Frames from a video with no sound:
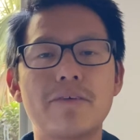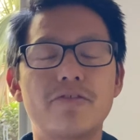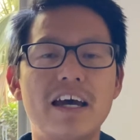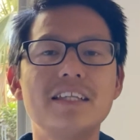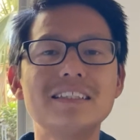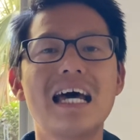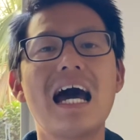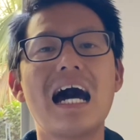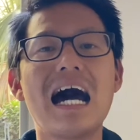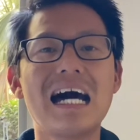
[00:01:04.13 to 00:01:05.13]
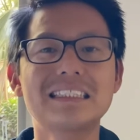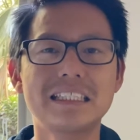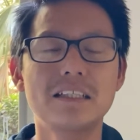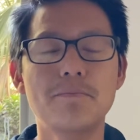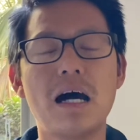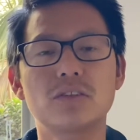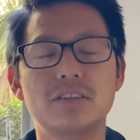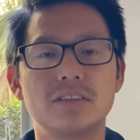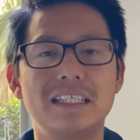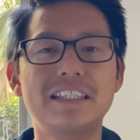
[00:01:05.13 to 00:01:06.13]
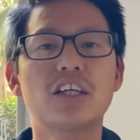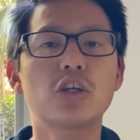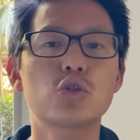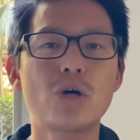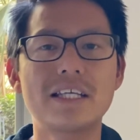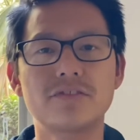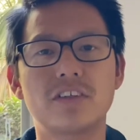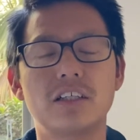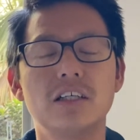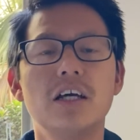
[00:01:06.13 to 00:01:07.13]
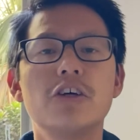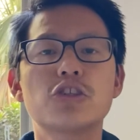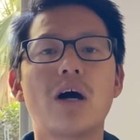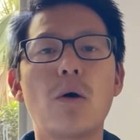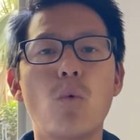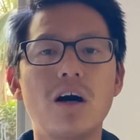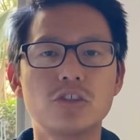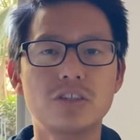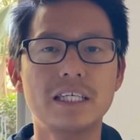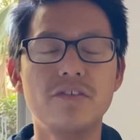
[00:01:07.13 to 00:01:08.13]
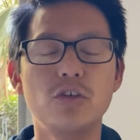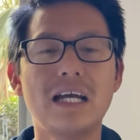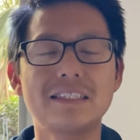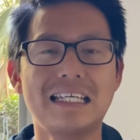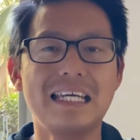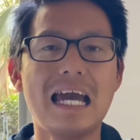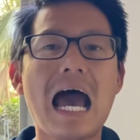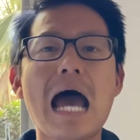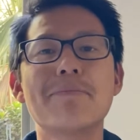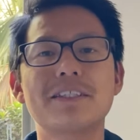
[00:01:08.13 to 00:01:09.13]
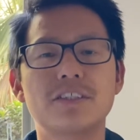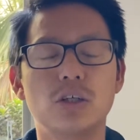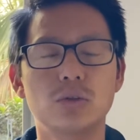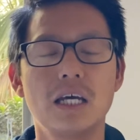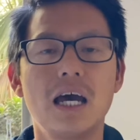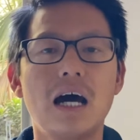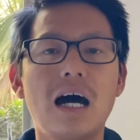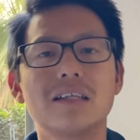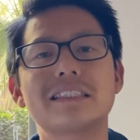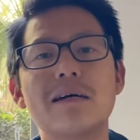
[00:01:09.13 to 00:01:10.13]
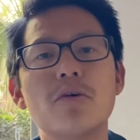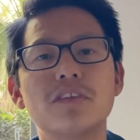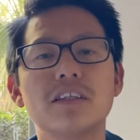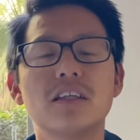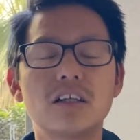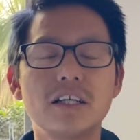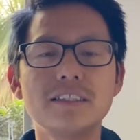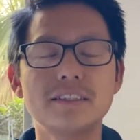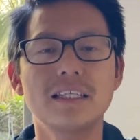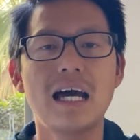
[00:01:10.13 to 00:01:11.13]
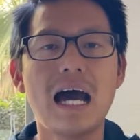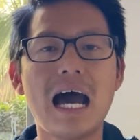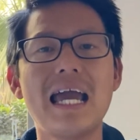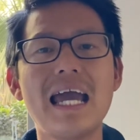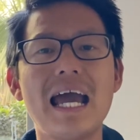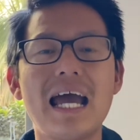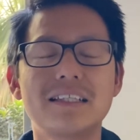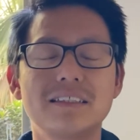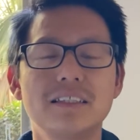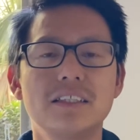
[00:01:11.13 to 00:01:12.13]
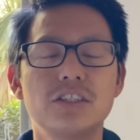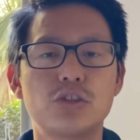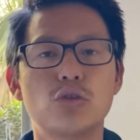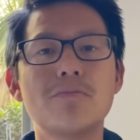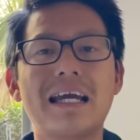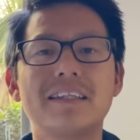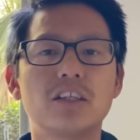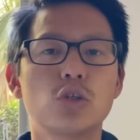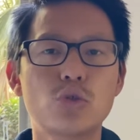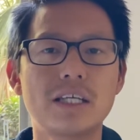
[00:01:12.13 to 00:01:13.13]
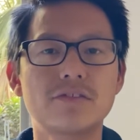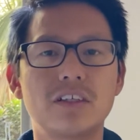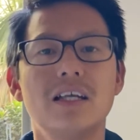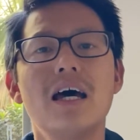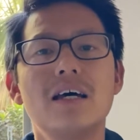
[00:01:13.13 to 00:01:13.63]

friends asking about internal transfer. So I want to give you guys an episode on some of the learnings I had through my internal transfer.